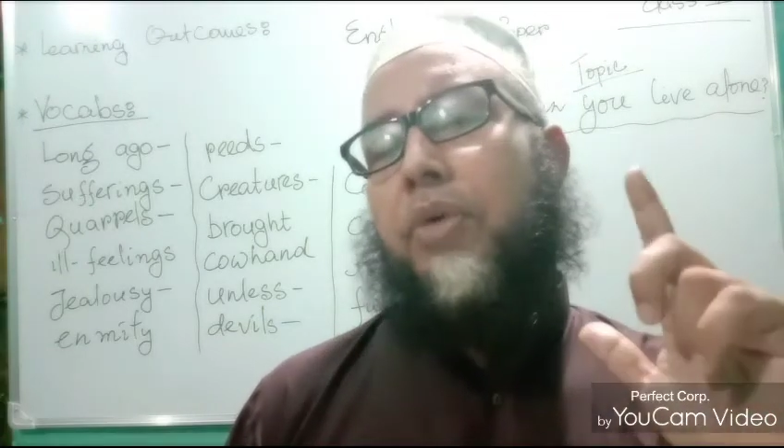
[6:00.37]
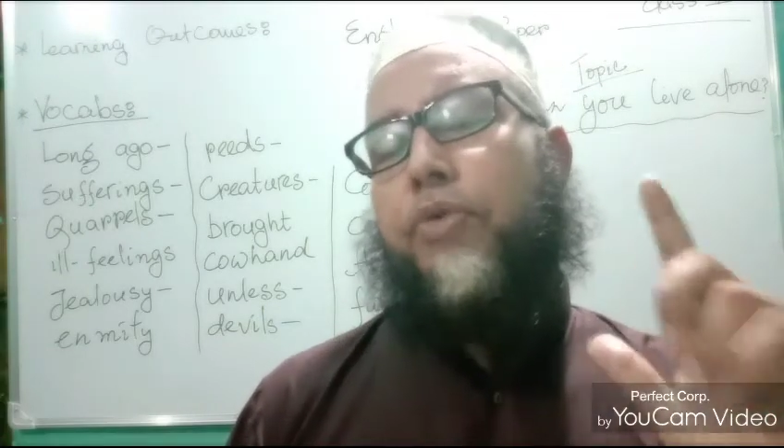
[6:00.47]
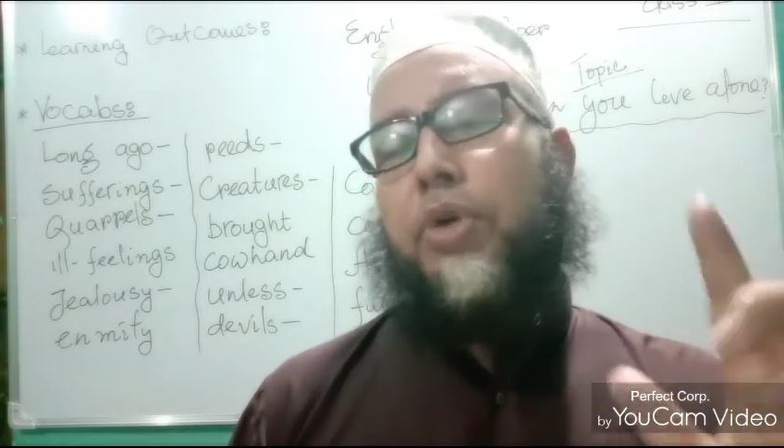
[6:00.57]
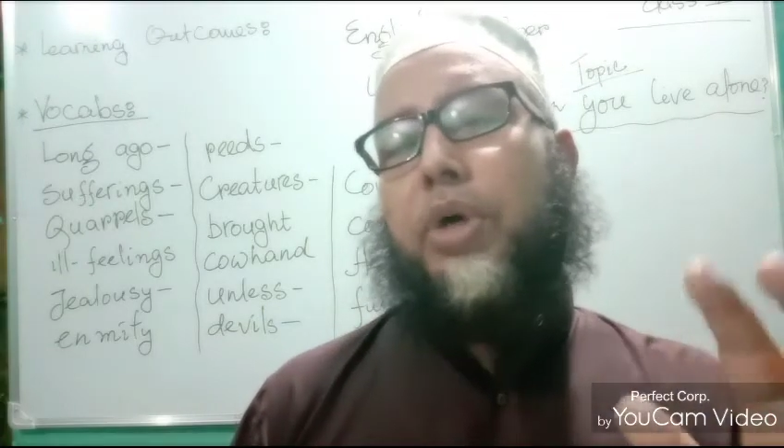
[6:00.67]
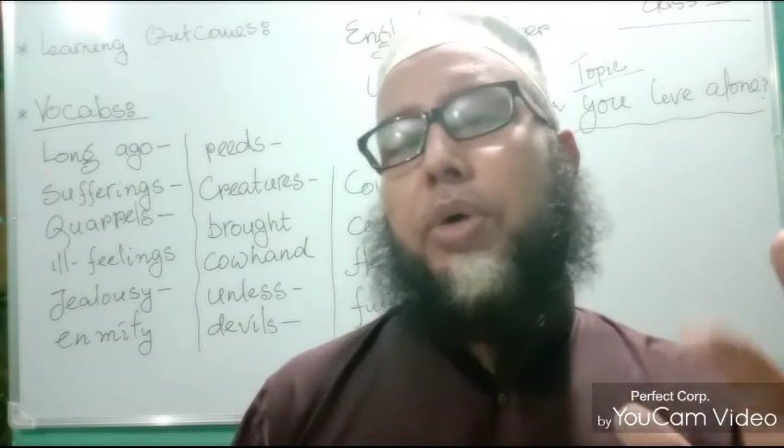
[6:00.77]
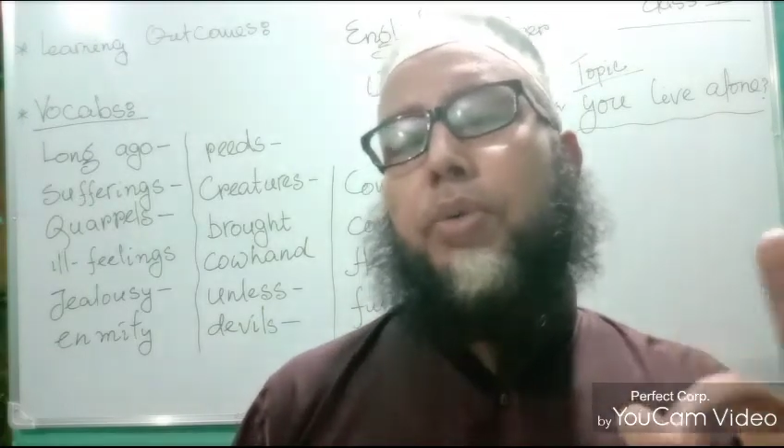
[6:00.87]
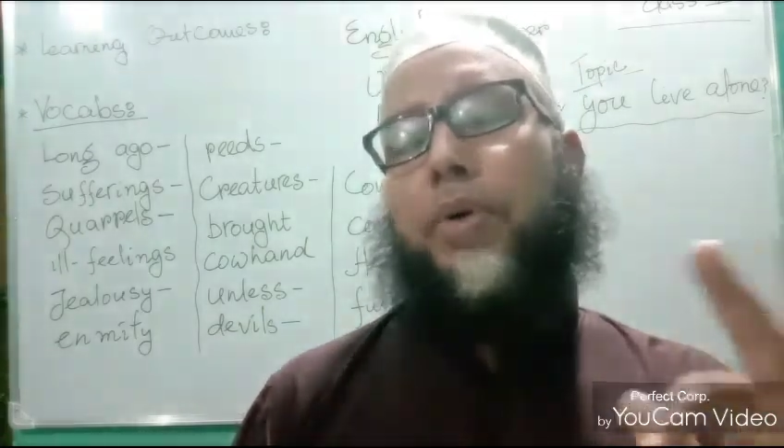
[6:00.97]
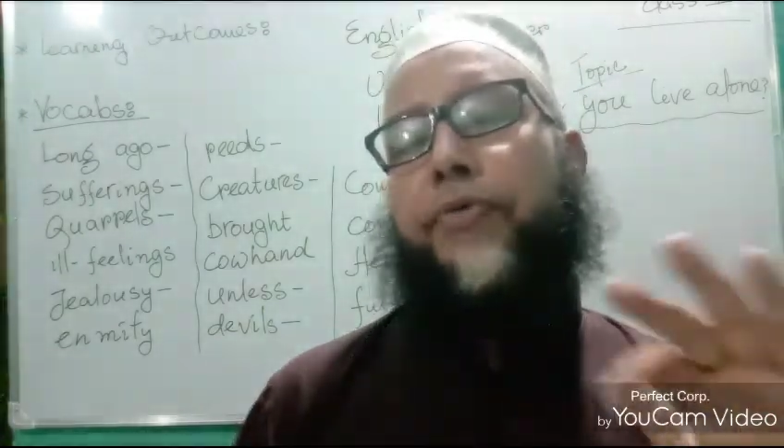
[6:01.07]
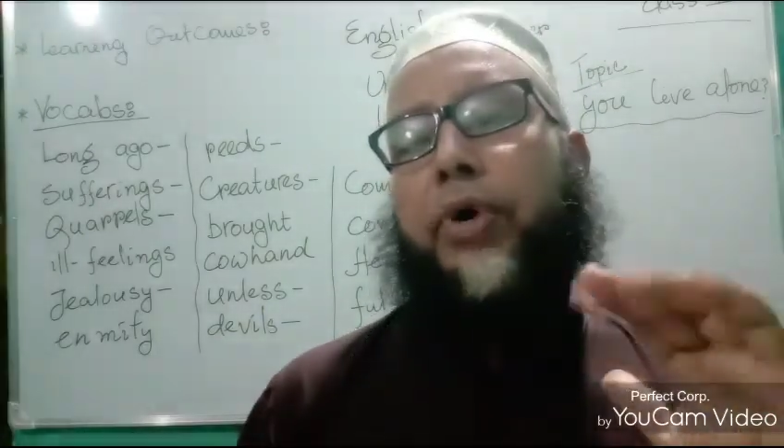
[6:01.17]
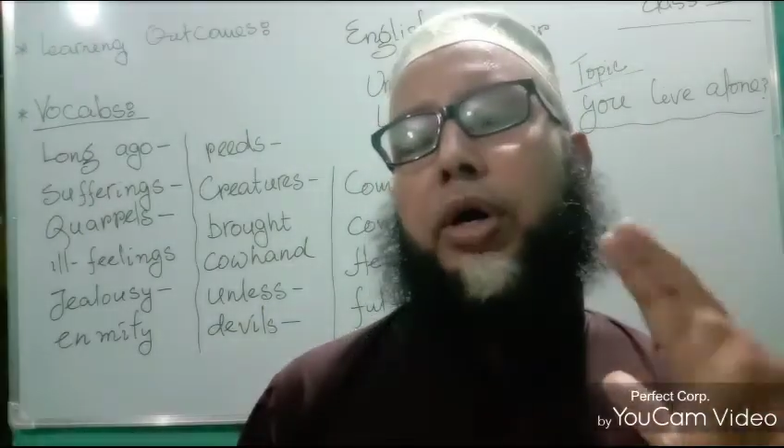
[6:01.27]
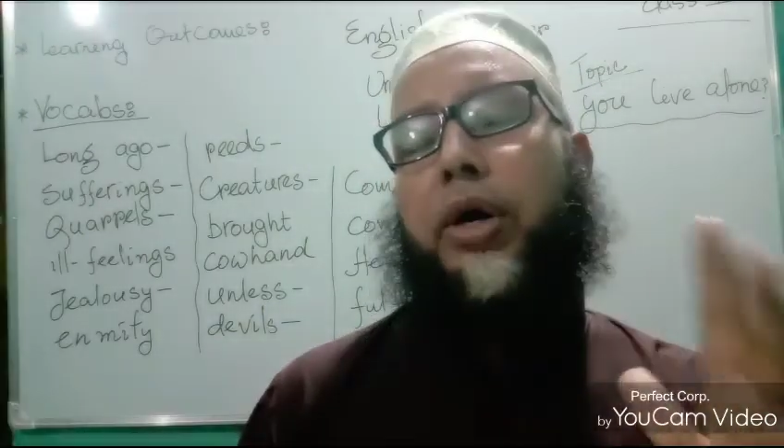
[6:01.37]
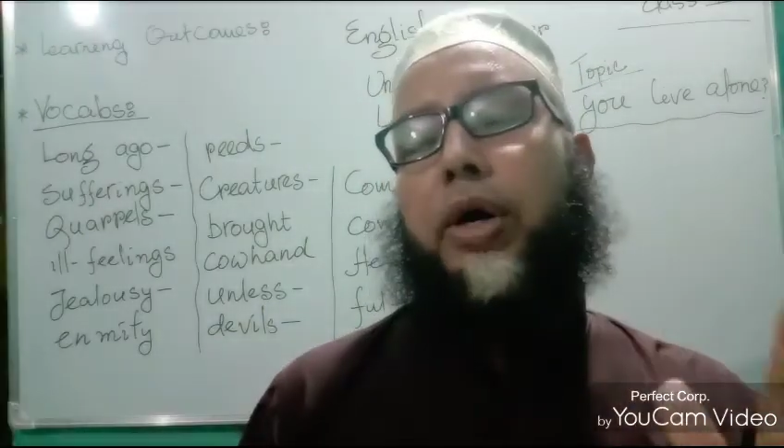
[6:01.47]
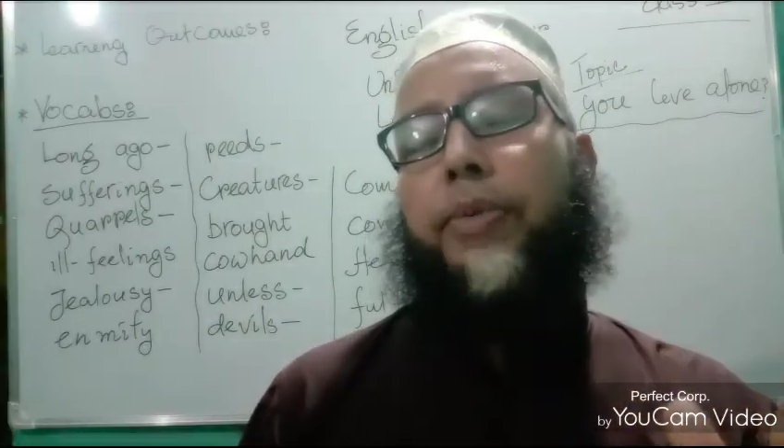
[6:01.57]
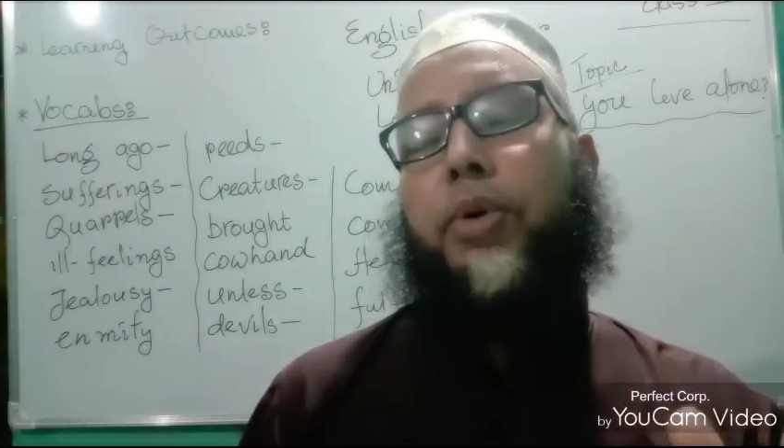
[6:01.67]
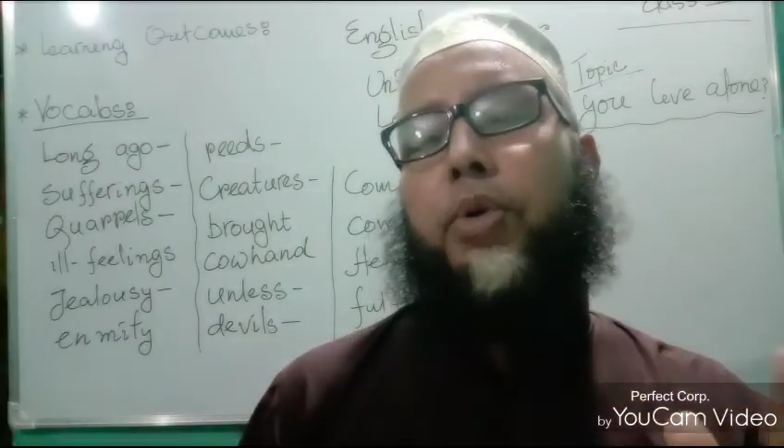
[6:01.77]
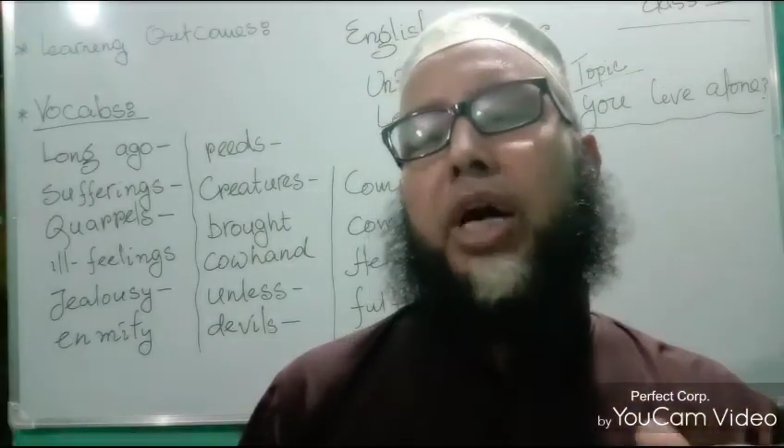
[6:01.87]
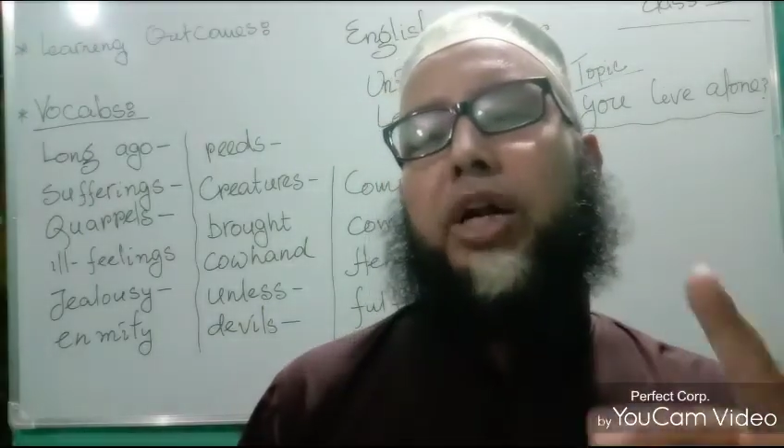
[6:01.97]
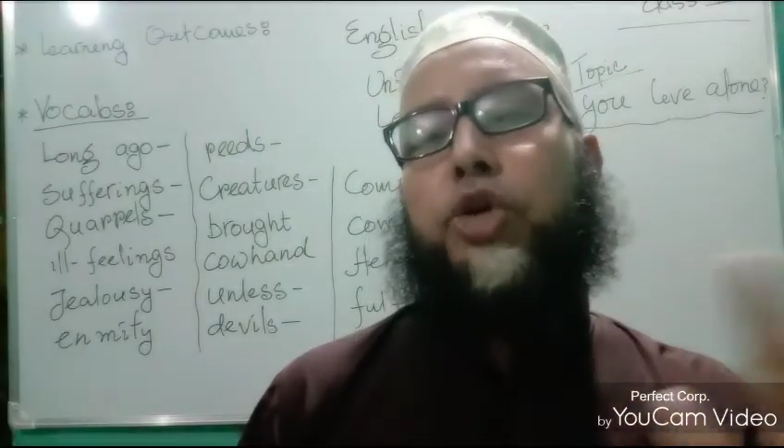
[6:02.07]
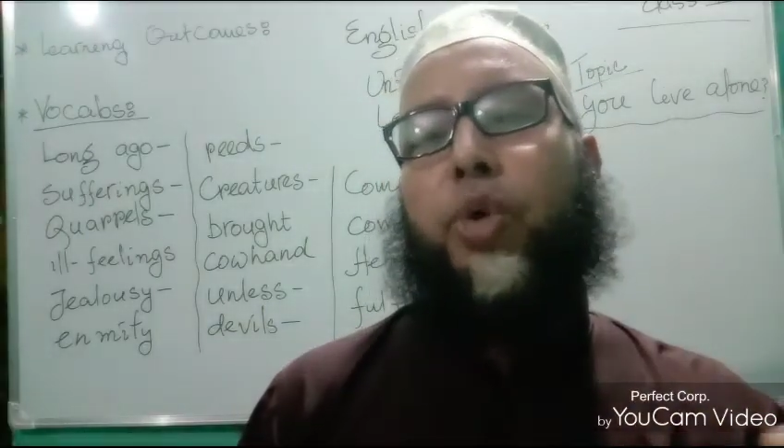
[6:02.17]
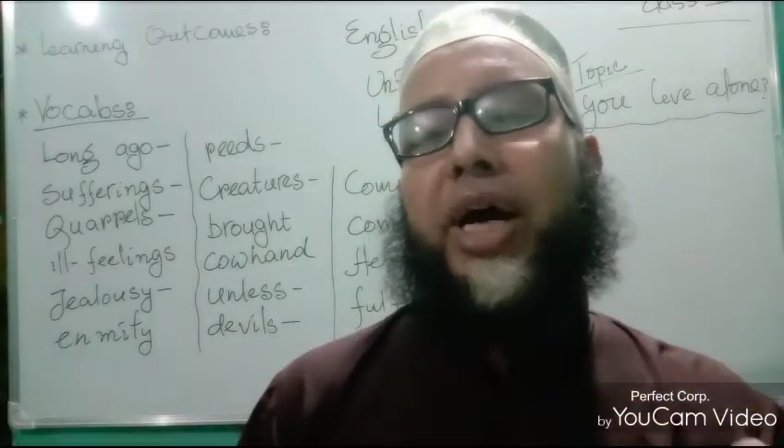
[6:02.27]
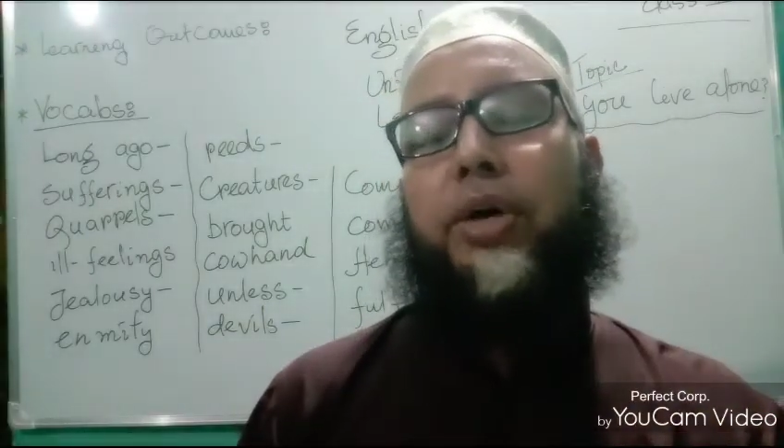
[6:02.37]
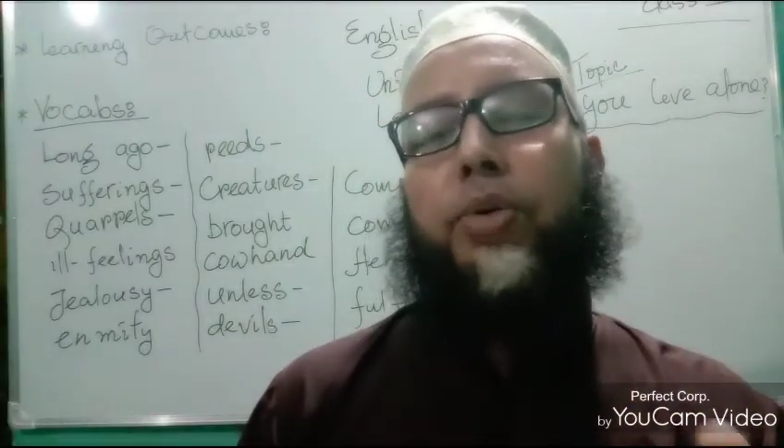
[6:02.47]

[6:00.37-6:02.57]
for the one or twice,